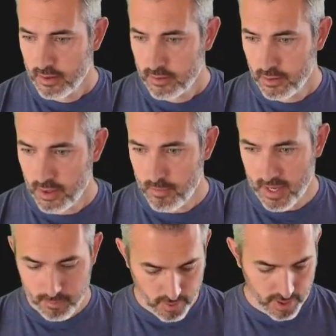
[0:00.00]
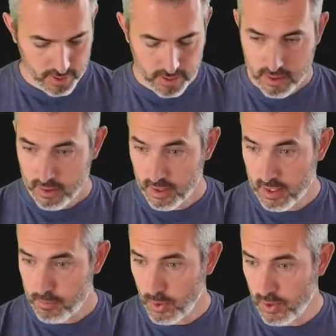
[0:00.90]
to the main branch.
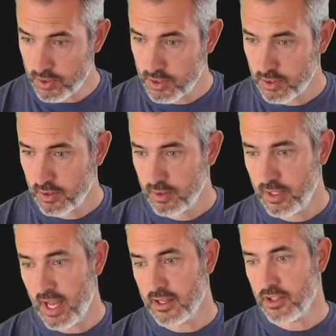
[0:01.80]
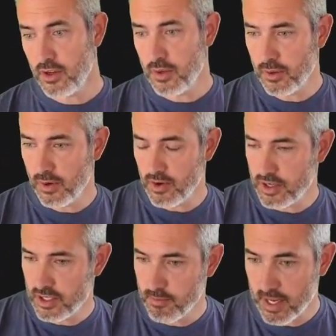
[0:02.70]
Git push -u
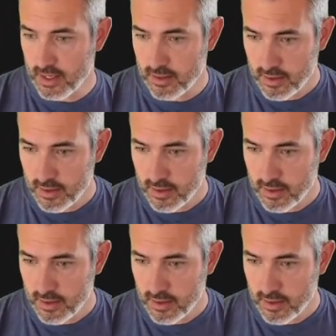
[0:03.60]
origin main.